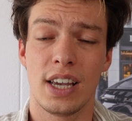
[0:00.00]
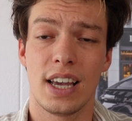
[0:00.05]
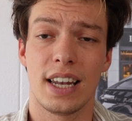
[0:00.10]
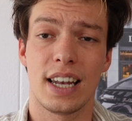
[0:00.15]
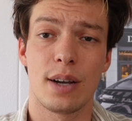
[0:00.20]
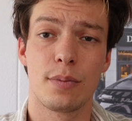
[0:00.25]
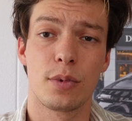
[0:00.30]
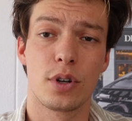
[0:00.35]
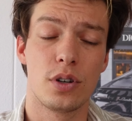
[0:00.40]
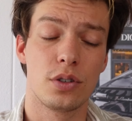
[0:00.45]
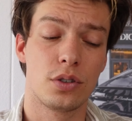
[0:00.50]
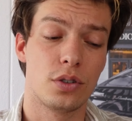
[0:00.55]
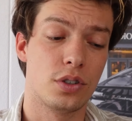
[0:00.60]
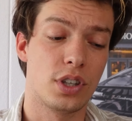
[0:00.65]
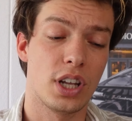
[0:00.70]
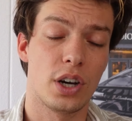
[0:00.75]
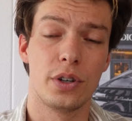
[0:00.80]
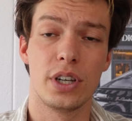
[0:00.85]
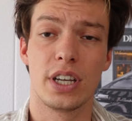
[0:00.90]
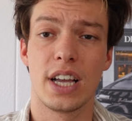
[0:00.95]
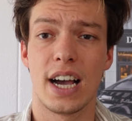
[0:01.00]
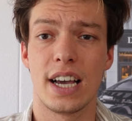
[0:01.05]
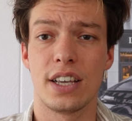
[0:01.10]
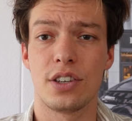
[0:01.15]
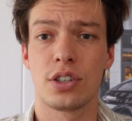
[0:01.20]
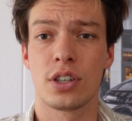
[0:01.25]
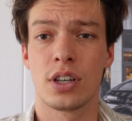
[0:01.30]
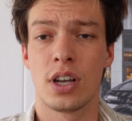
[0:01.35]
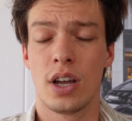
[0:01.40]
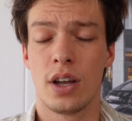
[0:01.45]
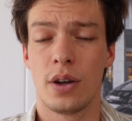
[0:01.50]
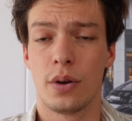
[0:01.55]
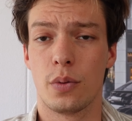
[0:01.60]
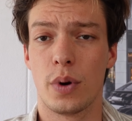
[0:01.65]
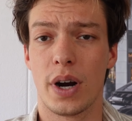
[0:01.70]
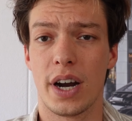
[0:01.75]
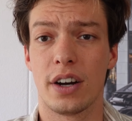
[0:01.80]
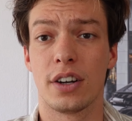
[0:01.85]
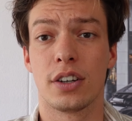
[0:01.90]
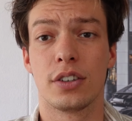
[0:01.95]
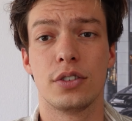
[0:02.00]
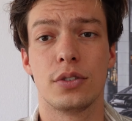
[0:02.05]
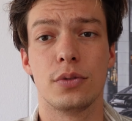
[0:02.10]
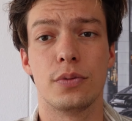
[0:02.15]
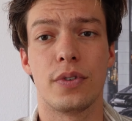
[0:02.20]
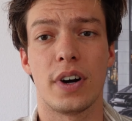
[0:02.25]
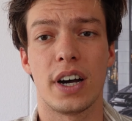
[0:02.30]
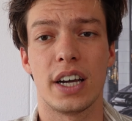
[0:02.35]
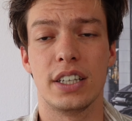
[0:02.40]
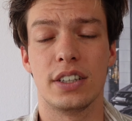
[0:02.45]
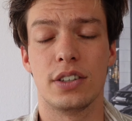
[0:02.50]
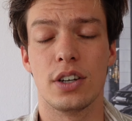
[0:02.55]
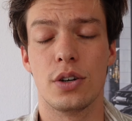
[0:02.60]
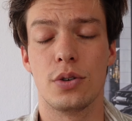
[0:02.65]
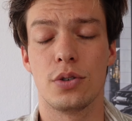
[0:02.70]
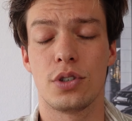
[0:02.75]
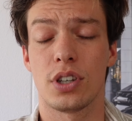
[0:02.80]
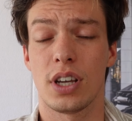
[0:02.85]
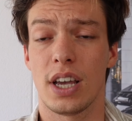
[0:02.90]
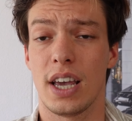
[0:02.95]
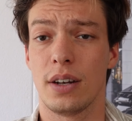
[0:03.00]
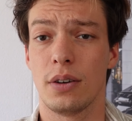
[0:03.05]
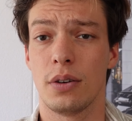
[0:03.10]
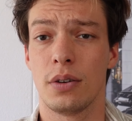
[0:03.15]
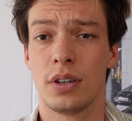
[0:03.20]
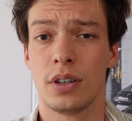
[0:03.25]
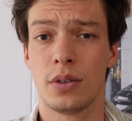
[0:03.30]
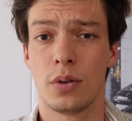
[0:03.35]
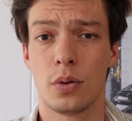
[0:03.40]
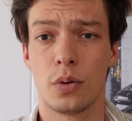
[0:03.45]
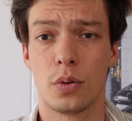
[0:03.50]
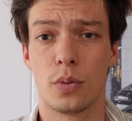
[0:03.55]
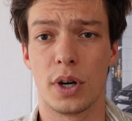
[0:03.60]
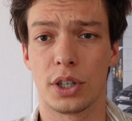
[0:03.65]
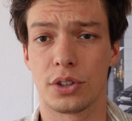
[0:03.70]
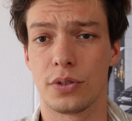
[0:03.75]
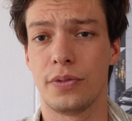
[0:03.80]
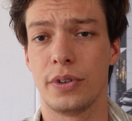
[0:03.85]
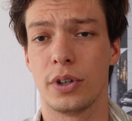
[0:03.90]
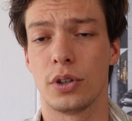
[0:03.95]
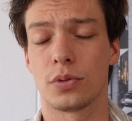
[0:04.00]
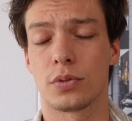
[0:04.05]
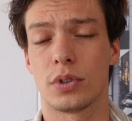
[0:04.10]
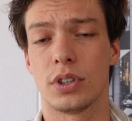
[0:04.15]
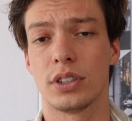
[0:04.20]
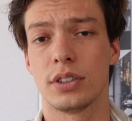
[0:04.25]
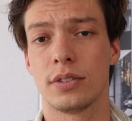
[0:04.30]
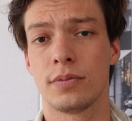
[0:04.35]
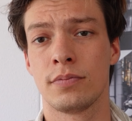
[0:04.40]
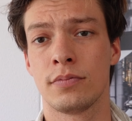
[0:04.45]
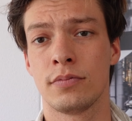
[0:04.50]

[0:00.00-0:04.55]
And I'm going to tell you guys where to find those and where to filter on.